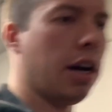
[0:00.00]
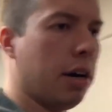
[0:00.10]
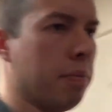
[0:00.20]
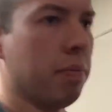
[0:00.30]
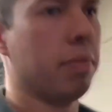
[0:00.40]

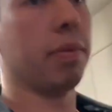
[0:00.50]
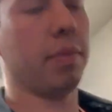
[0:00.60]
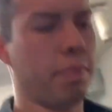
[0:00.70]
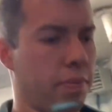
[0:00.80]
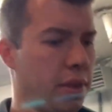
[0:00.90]
A
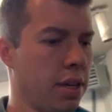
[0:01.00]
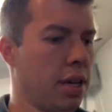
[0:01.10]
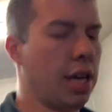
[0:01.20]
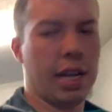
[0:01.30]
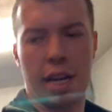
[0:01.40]

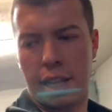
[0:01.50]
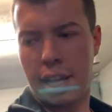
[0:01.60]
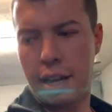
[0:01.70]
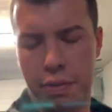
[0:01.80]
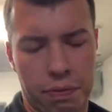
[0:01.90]

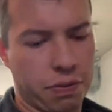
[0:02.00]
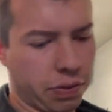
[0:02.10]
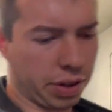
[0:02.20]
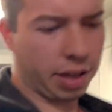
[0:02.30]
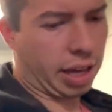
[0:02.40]
lot of,
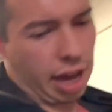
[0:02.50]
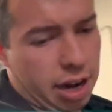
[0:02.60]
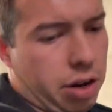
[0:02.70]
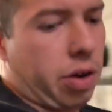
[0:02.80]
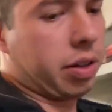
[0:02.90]

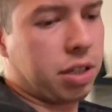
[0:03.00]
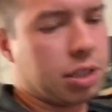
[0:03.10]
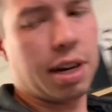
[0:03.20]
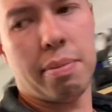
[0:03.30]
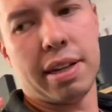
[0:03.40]
I don't know, it's
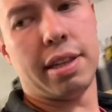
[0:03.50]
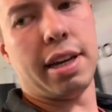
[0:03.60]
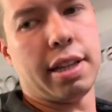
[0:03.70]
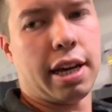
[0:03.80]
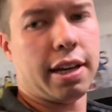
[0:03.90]
just not my
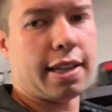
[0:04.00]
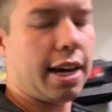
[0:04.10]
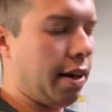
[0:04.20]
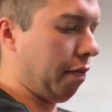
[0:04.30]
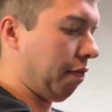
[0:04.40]
thing. Like a
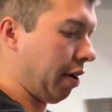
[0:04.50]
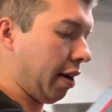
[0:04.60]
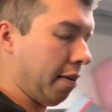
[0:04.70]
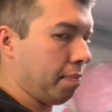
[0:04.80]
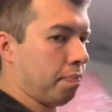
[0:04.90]
lot
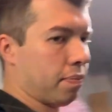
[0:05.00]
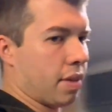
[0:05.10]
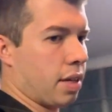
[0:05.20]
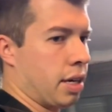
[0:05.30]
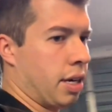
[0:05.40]
of
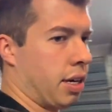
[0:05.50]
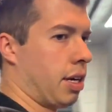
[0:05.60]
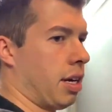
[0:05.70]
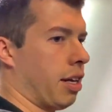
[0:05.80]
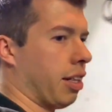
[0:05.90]

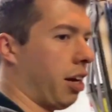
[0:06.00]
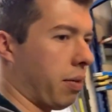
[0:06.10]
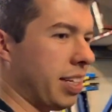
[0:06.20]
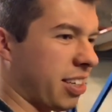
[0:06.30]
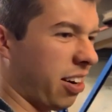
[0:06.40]

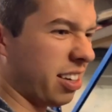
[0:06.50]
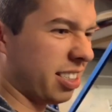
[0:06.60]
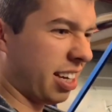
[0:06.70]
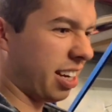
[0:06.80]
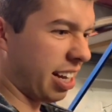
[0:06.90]
race
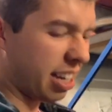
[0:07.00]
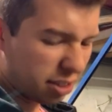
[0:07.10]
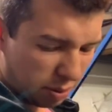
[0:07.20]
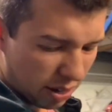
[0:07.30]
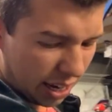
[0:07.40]
cars, a lot of
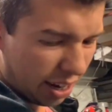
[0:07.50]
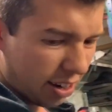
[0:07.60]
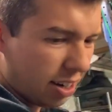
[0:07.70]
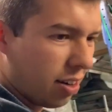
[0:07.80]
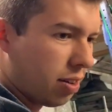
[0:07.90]
guys around
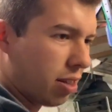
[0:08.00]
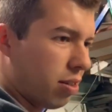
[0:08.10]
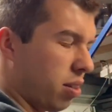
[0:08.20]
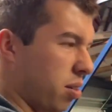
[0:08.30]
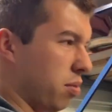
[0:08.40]
here, you know,
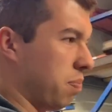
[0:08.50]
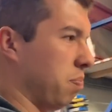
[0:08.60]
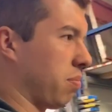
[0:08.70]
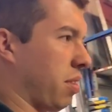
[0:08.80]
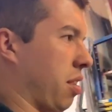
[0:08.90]
they'll do
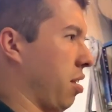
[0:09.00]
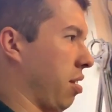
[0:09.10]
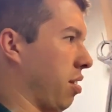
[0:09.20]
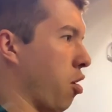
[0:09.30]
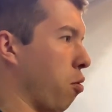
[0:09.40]

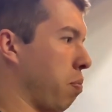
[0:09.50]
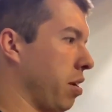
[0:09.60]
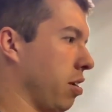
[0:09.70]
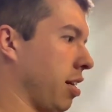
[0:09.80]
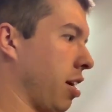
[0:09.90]

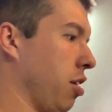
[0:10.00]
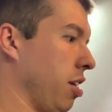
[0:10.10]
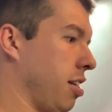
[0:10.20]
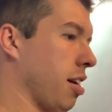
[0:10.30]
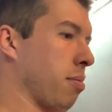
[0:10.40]
open like
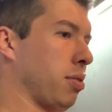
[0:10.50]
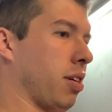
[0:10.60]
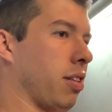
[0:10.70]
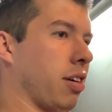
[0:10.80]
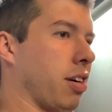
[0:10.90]
hood
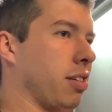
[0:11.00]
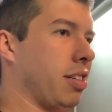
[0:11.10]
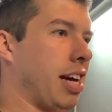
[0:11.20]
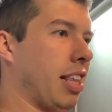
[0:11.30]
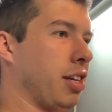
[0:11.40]
dumps on their
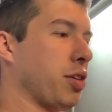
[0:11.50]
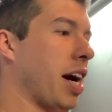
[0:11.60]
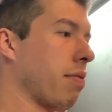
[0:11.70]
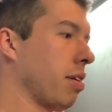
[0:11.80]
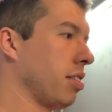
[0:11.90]
daily
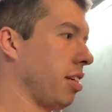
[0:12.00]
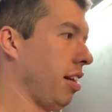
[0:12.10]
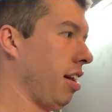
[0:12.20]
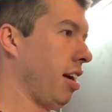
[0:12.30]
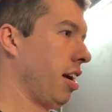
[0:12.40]
drivers,
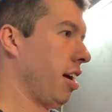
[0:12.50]
and